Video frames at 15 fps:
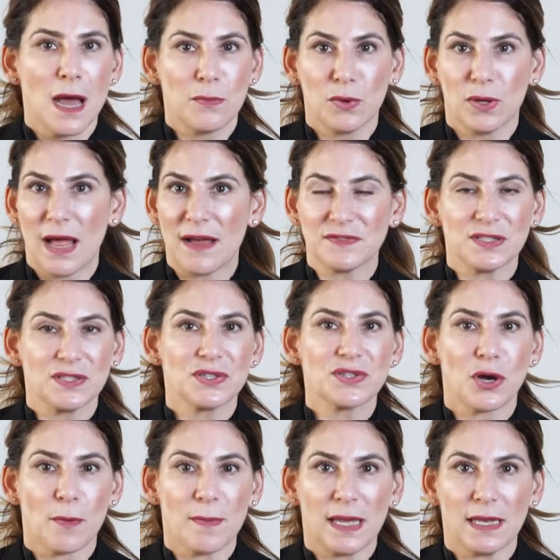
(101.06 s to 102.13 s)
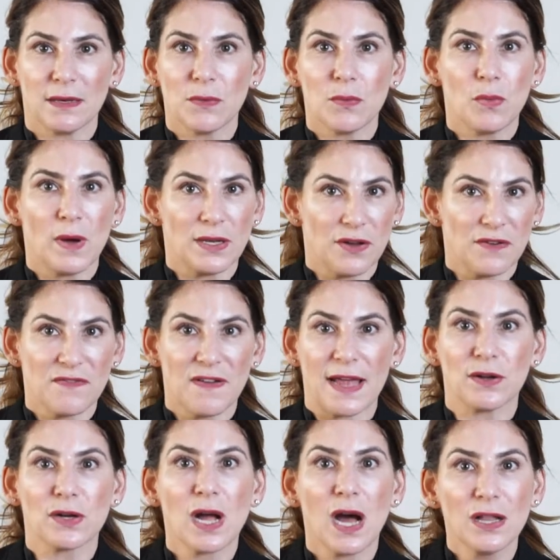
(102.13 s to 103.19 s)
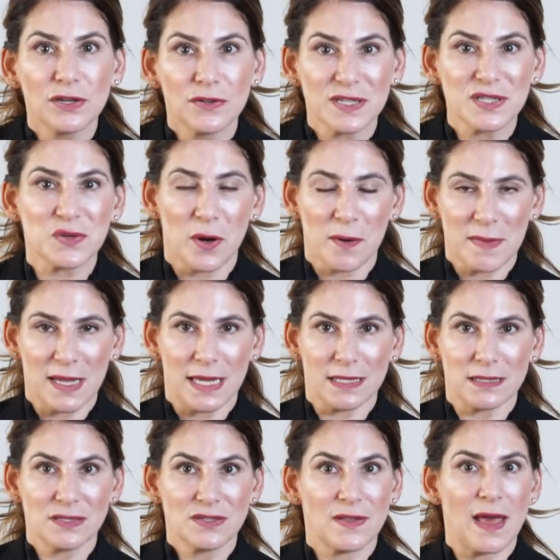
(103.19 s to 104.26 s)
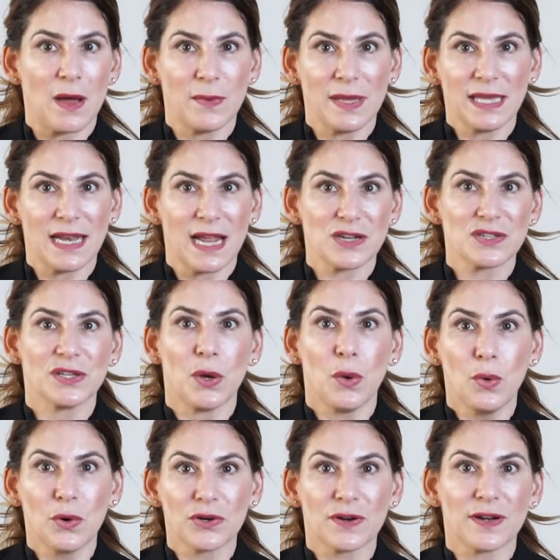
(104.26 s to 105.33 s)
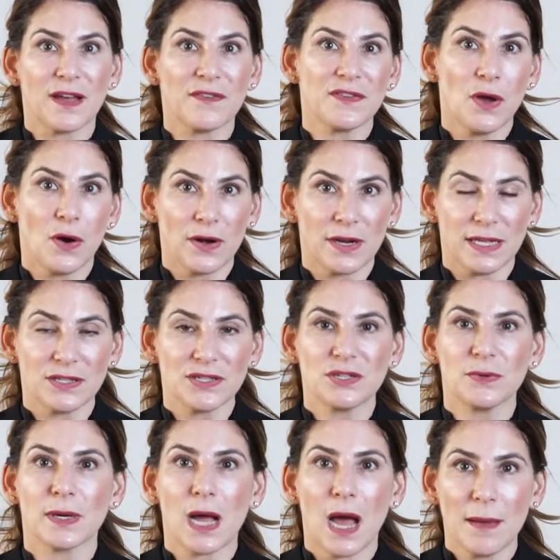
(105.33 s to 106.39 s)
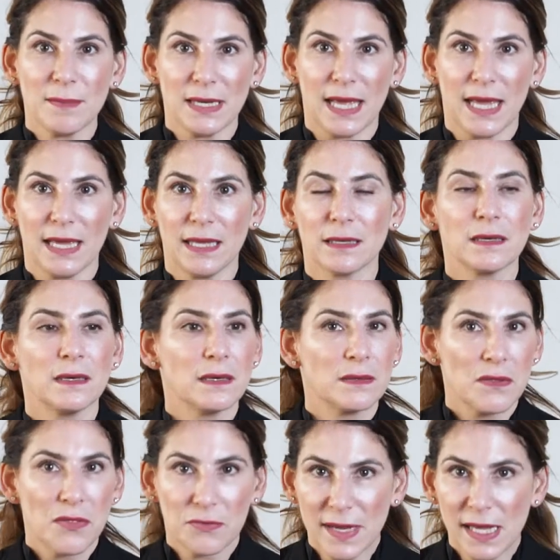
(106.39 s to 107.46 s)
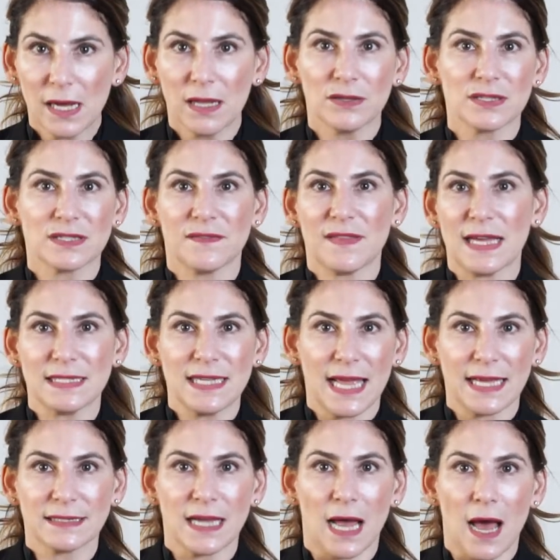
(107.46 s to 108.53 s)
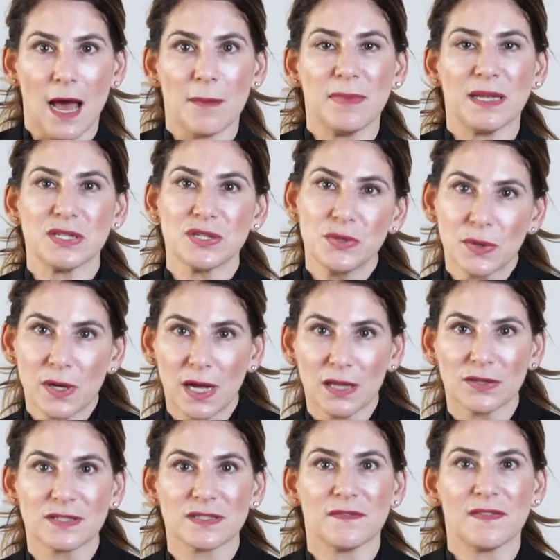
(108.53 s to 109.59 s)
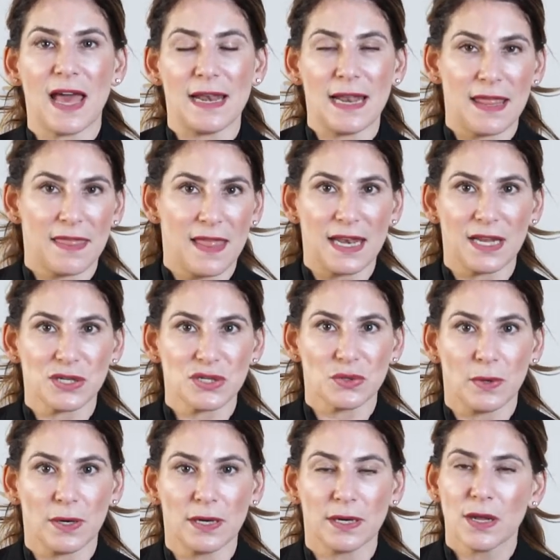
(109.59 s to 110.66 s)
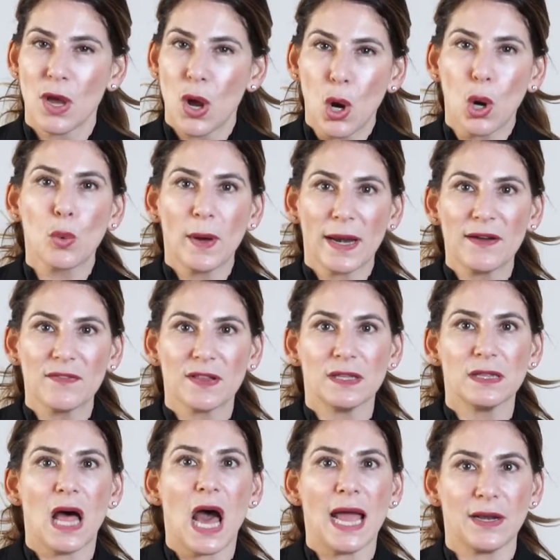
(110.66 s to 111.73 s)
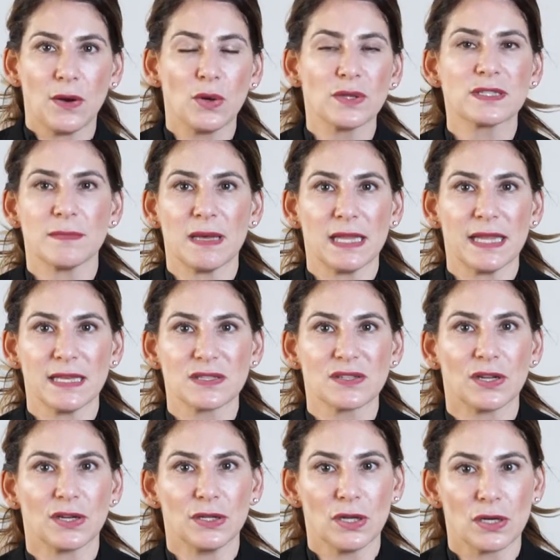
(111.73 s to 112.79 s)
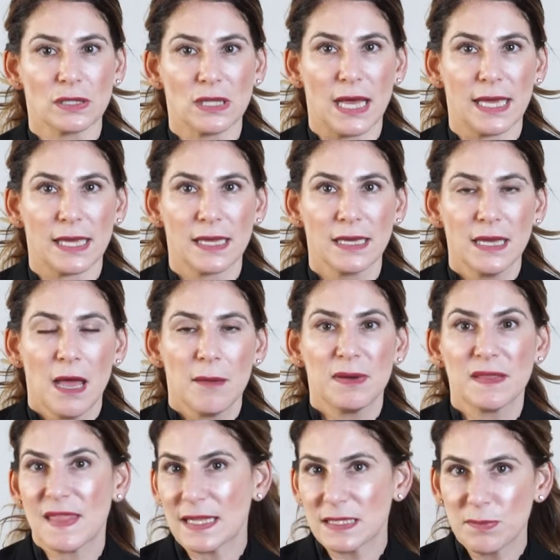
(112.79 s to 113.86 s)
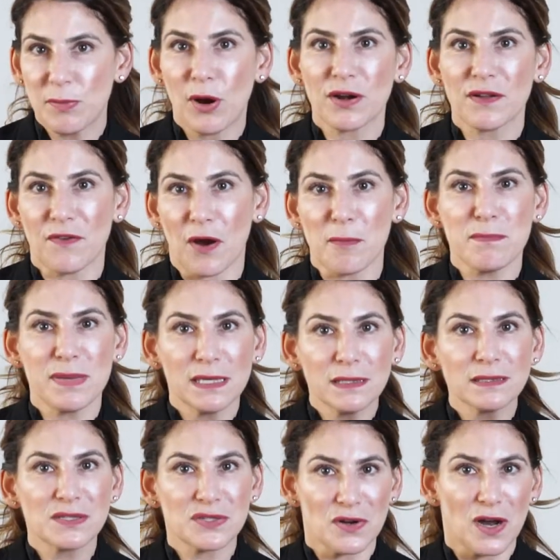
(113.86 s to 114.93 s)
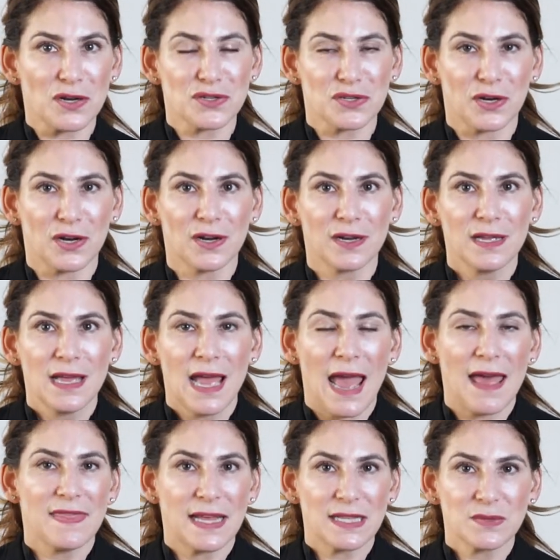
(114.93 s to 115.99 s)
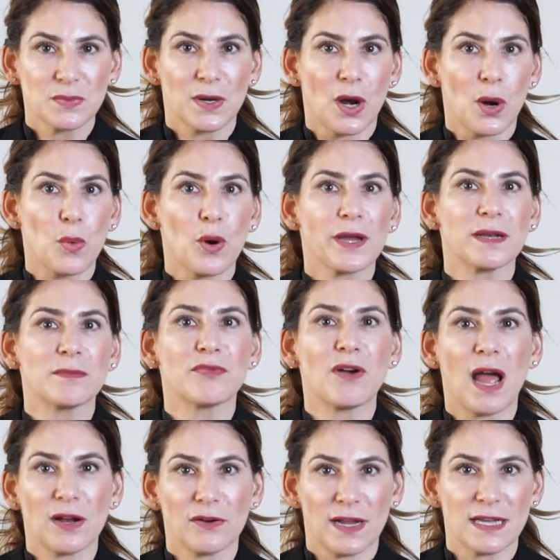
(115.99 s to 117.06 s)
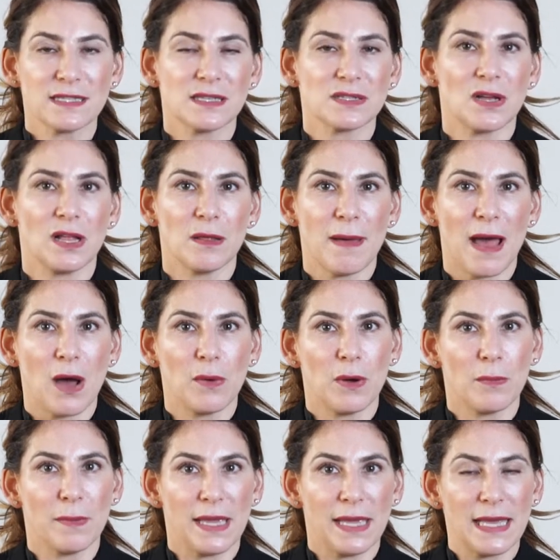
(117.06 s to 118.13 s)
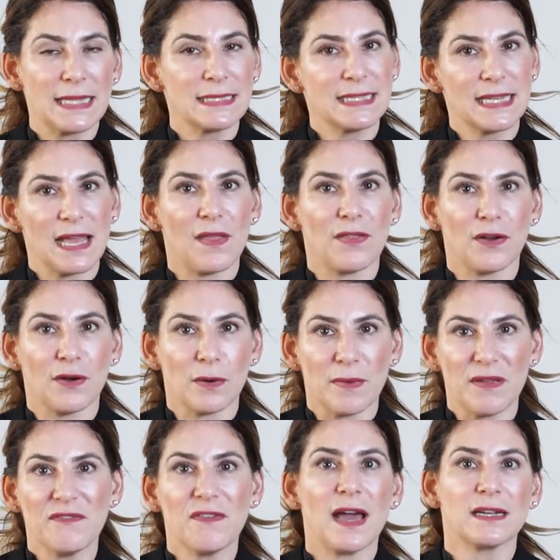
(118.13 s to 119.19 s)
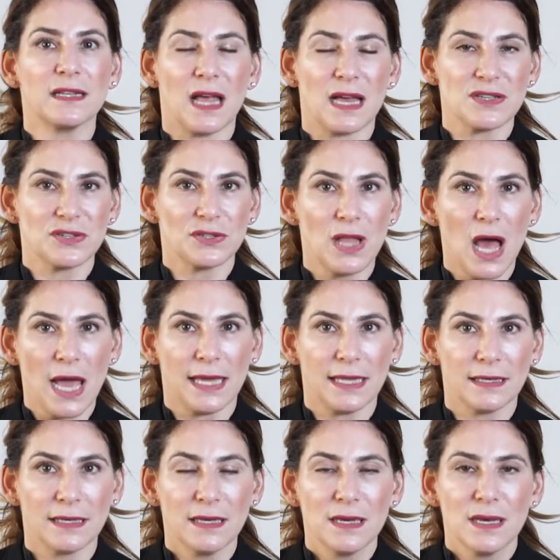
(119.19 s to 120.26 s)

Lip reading: We'll have to determine what your final color assortment is so that we can actually order enough yardage to accommodate 3 colors of that tank top and 2 colors of that athletic short, or whatever the line ultimately is going to look like. But that's part of our build structure, and that's what our work in progress is all about when we get together and we finalize your line.